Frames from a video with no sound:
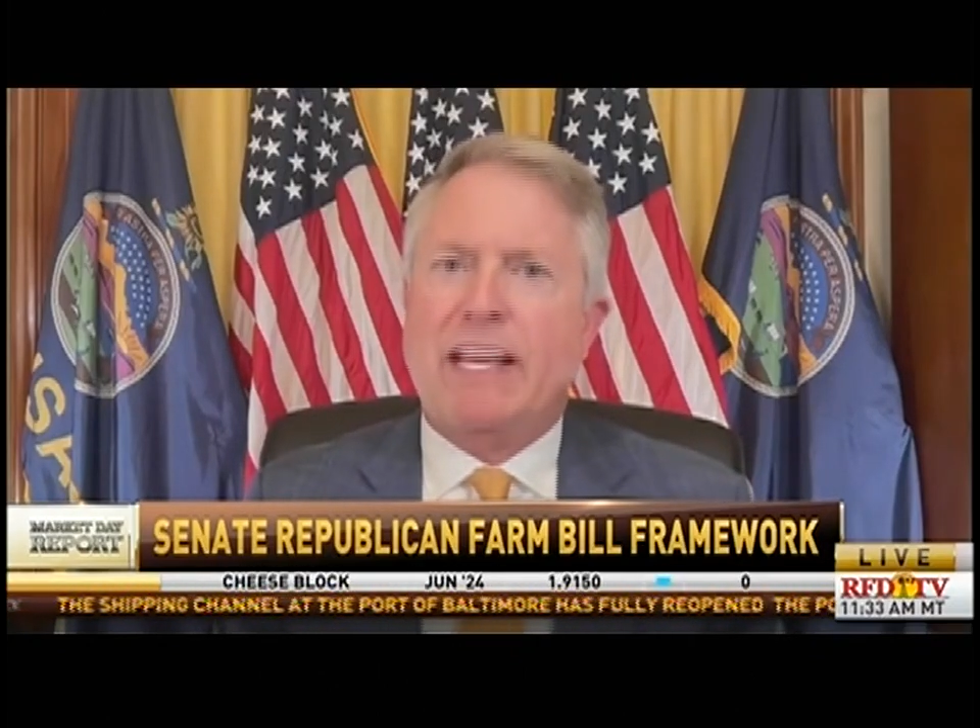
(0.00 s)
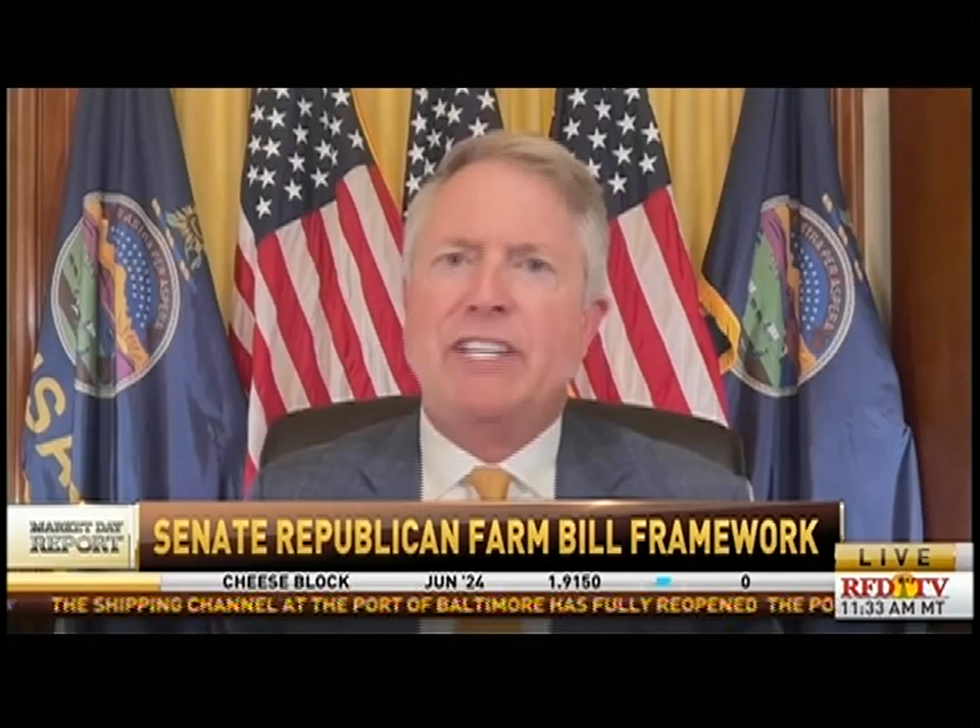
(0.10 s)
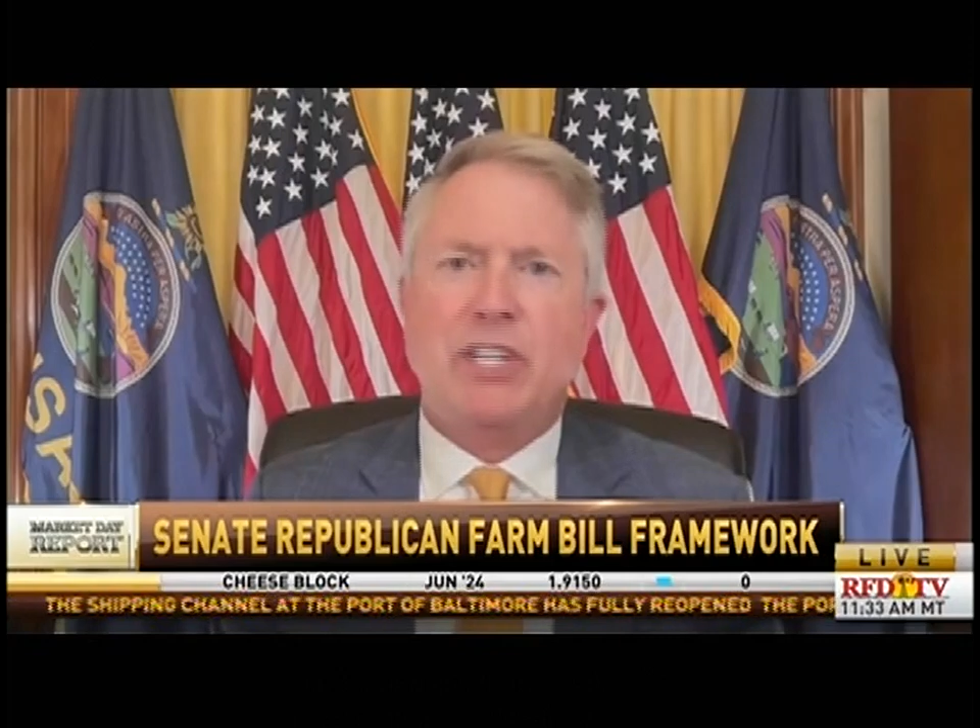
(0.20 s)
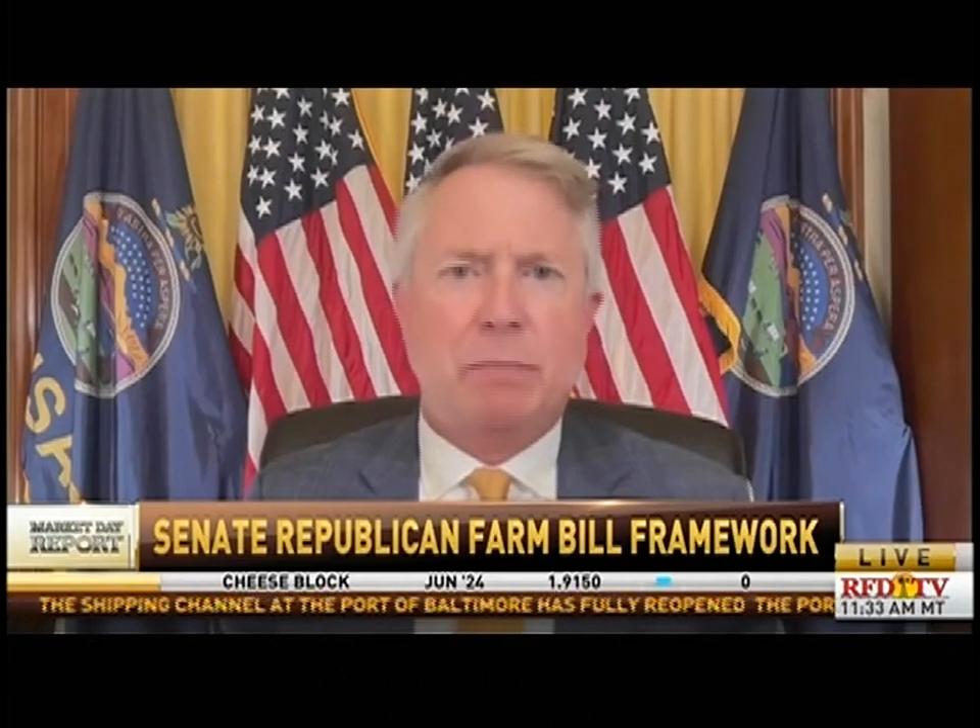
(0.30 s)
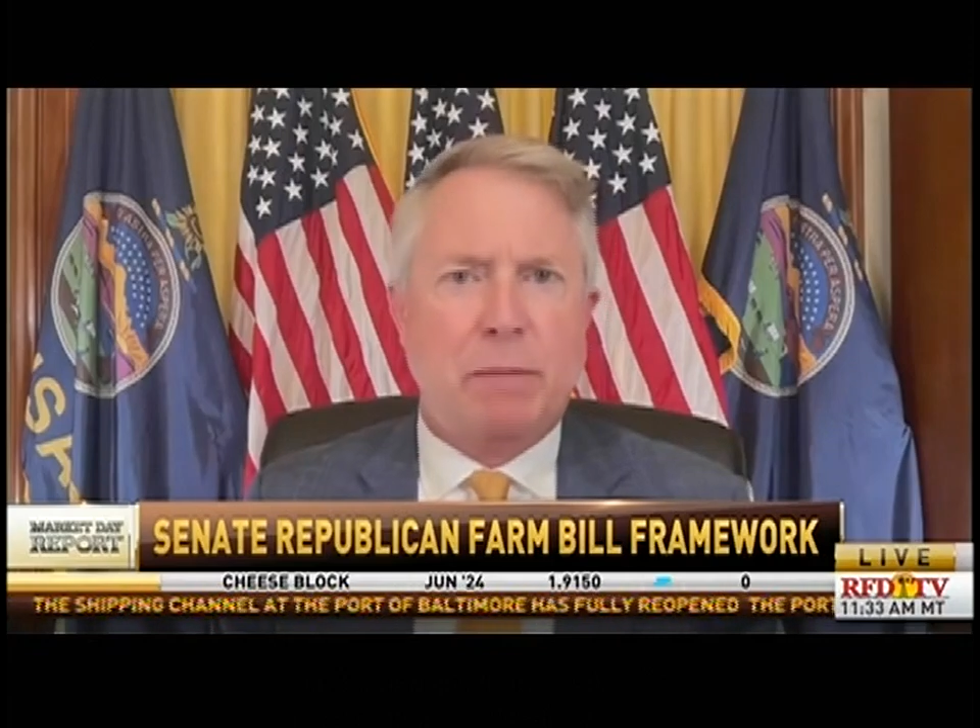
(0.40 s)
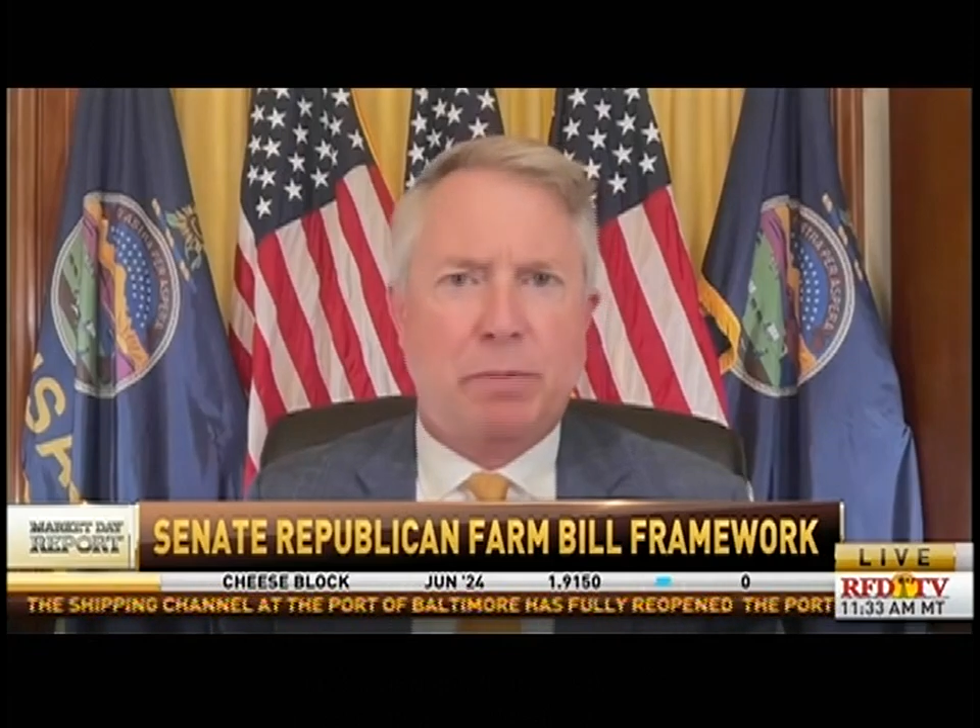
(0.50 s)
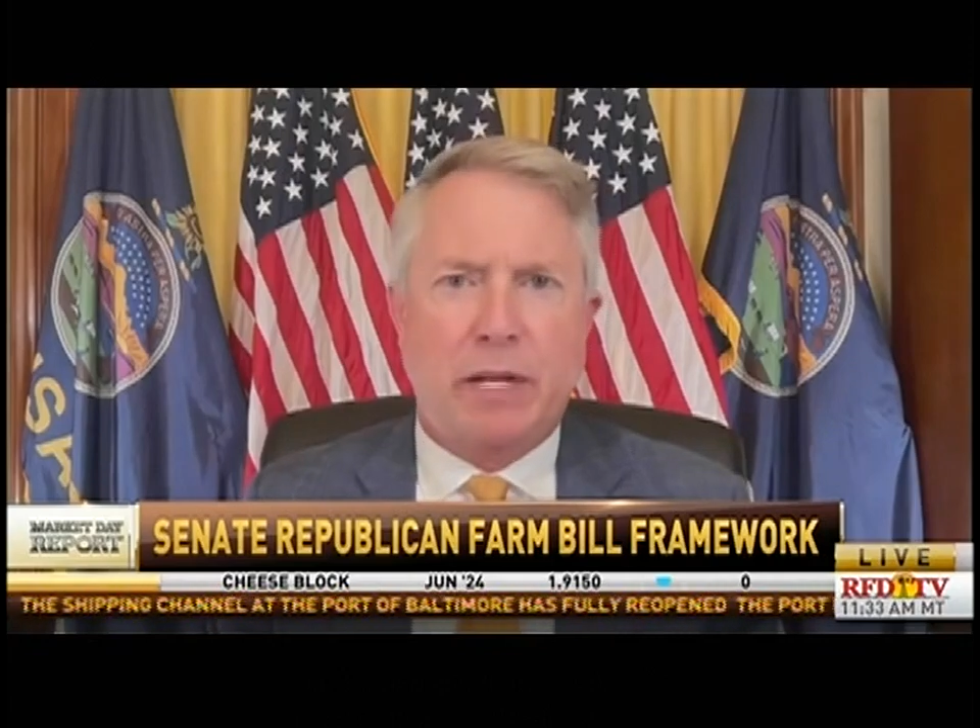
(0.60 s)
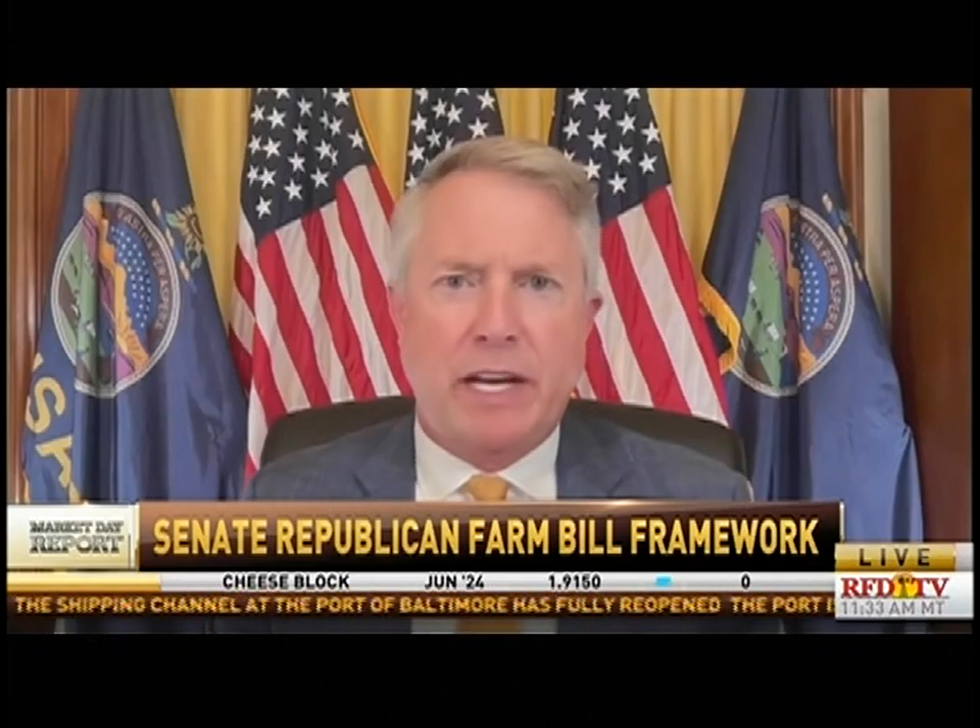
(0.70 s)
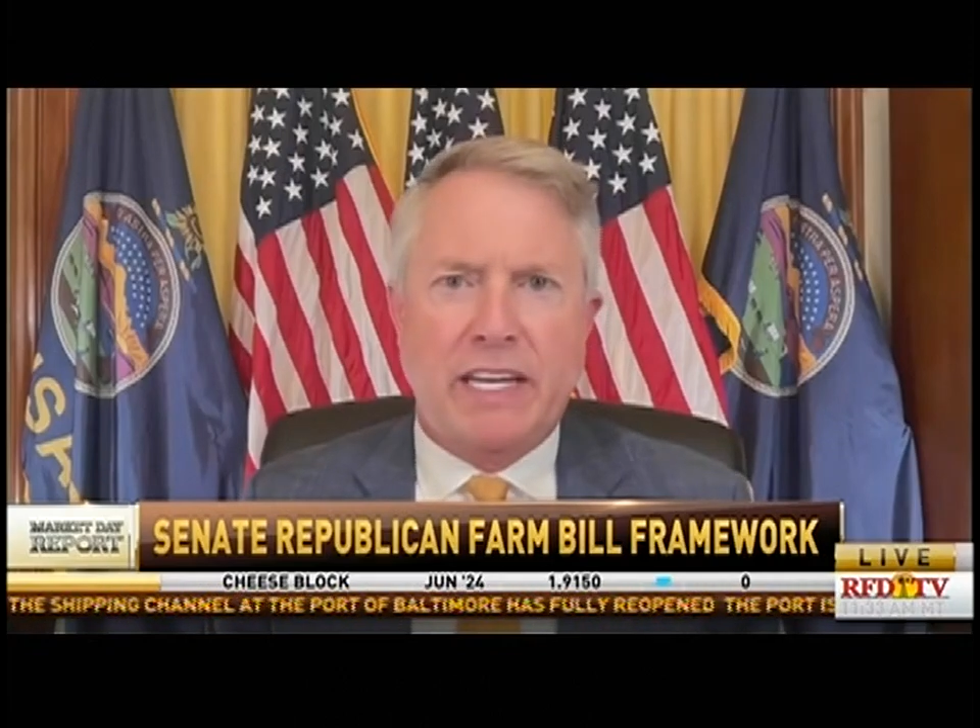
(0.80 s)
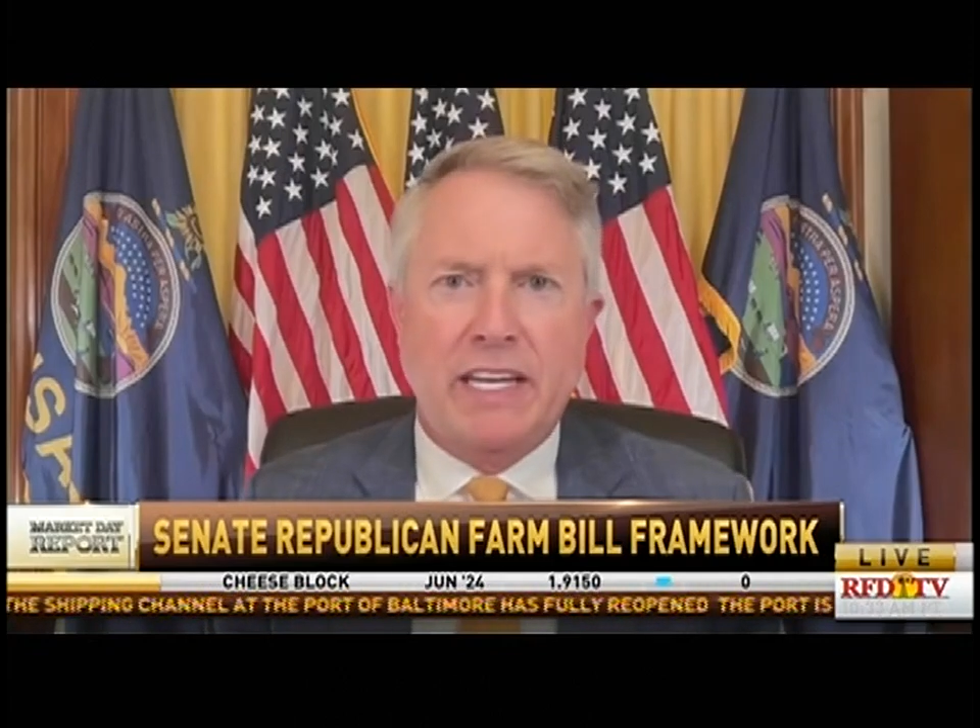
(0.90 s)
That should be
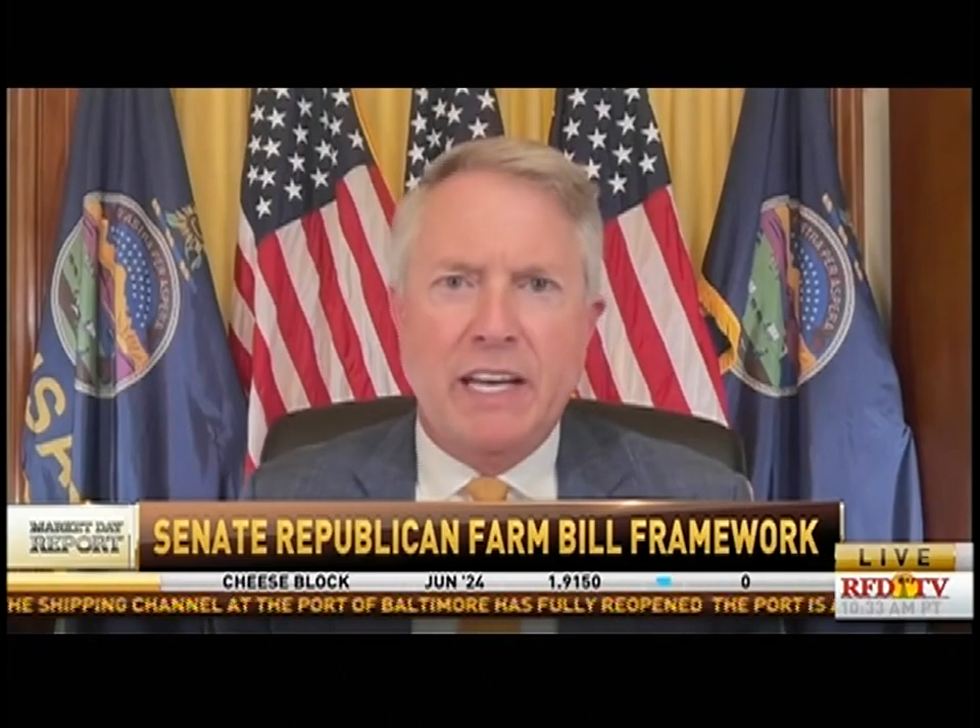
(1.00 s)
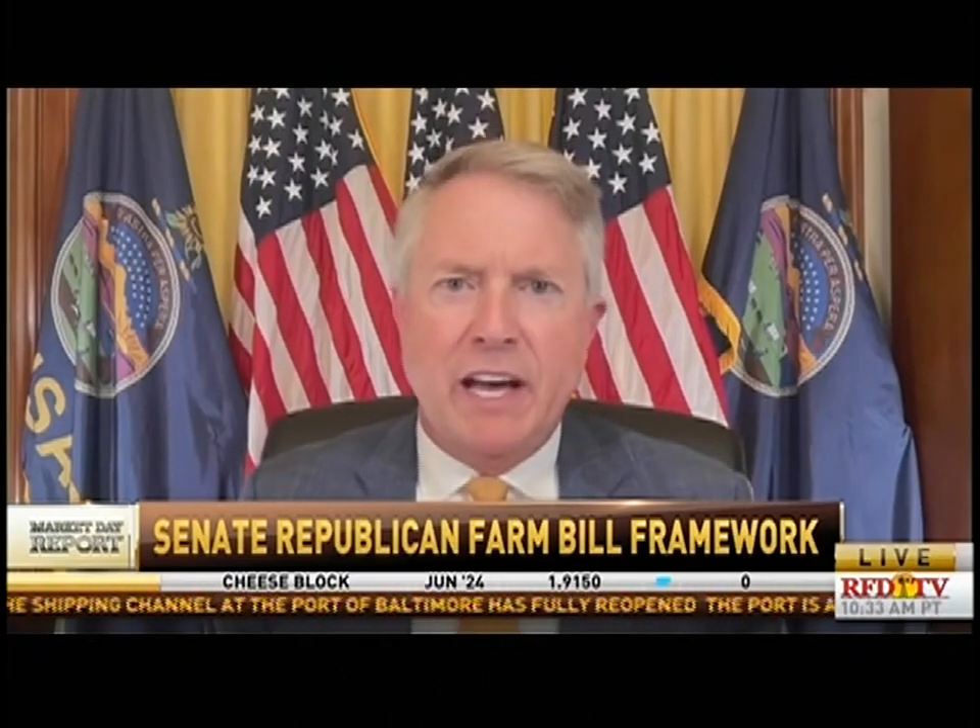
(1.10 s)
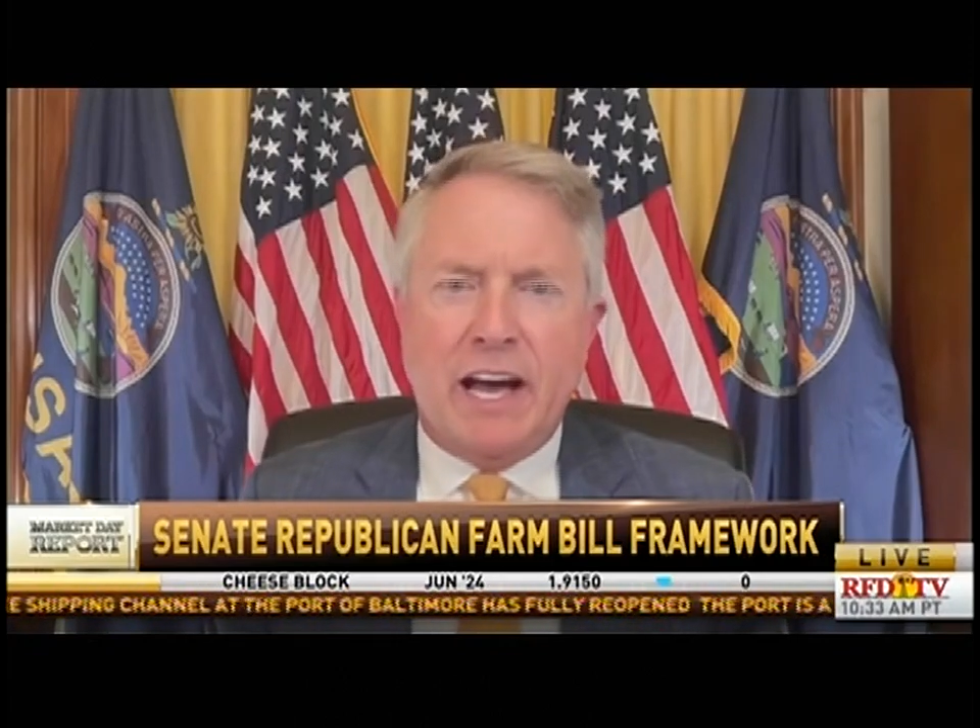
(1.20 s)
plenty.